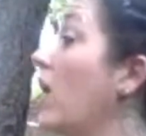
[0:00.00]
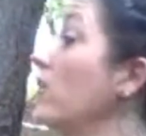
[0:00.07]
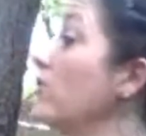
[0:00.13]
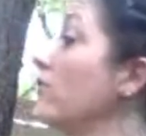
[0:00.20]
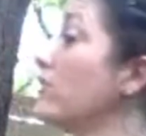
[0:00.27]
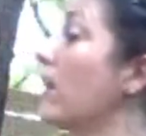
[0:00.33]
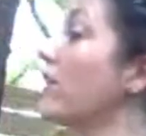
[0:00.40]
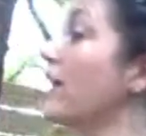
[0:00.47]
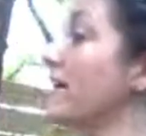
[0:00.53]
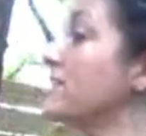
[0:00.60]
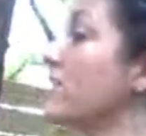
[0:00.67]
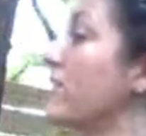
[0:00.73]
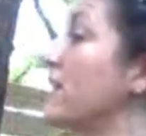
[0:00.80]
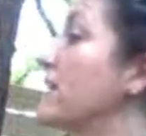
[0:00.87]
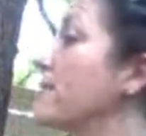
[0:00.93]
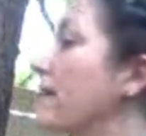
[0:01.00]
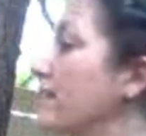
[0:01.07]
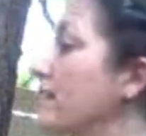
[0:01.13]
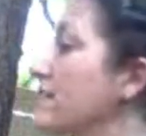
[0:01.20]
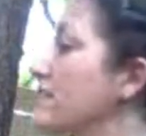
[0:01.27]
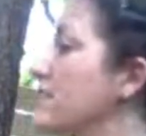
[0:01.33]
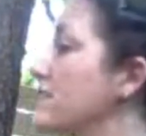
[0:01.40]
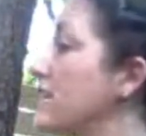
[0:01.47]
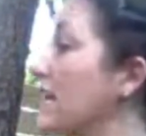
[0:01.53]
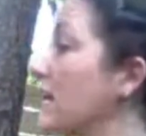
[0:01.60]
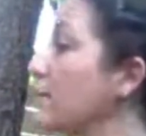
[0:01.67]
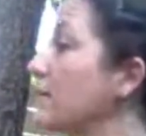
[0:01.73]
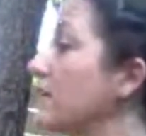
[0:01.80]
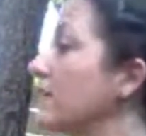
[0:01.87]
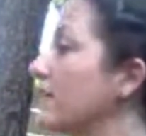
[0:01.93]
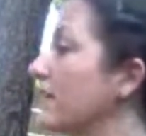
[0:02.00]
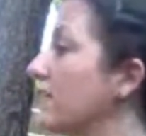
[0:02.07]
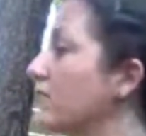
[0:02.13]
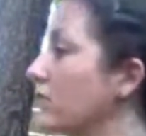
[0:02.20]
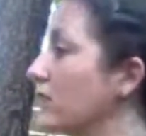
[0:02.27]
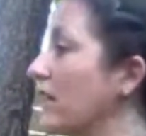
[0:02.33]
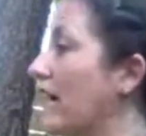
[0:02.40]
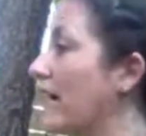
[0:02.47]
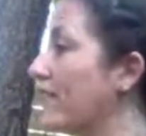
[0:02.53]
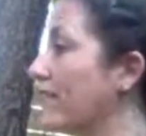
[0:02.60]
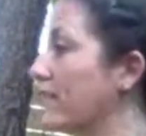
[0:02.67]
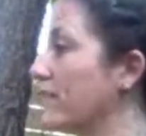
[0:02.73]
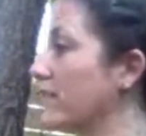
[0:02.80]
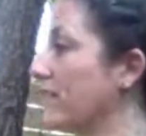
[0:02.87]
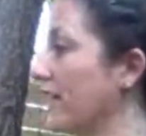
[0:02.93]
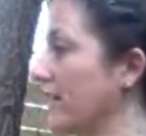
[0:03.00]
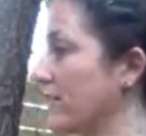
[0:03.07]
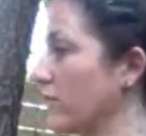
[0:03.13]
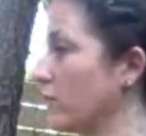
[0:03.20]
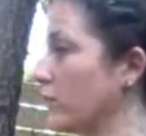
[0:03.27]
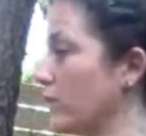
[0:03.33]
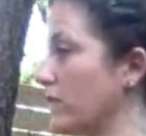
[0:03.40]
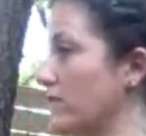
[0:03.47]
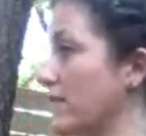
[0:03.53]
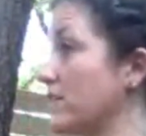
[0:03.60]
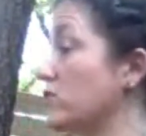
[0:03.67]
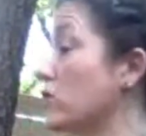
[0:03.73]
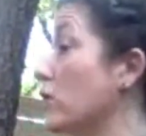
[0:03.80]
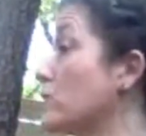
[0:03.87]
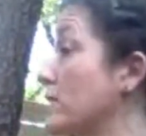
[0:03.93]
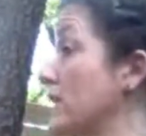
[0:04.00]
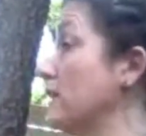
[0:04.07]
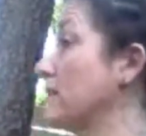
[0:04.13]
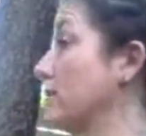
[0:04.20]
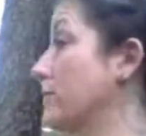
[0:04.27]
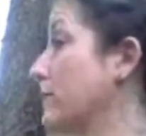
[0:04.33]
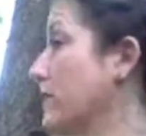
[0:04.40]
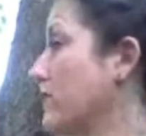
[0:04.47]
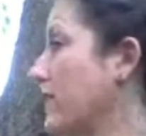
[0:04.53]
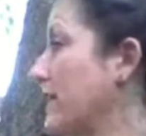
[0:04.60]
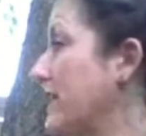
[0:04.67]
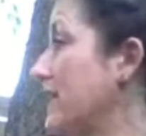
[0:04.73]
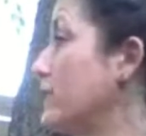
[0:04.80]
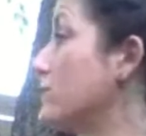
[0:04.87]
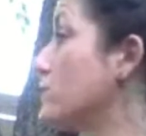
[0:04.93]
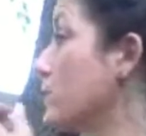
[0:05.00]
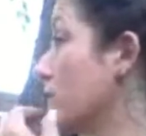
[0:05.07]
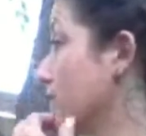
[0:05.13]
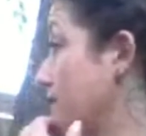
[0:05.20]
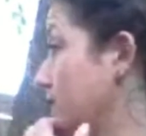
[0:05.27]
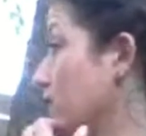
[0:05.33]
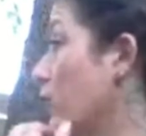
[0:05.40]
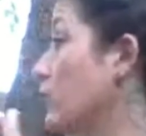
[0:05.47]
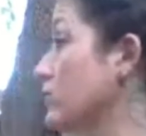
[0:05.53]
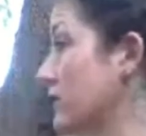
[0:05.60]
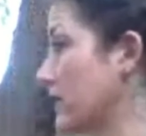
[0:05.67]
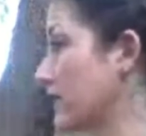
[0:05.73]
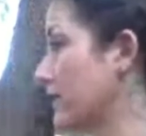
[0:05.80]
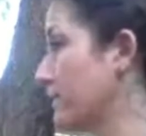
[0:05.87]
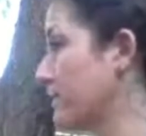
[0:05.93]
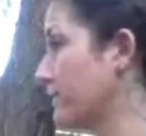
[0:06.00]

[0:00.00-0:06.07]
Ooh, okay. So think about this. This hammer that Thor had that chose him, right? He was worthy to hold it.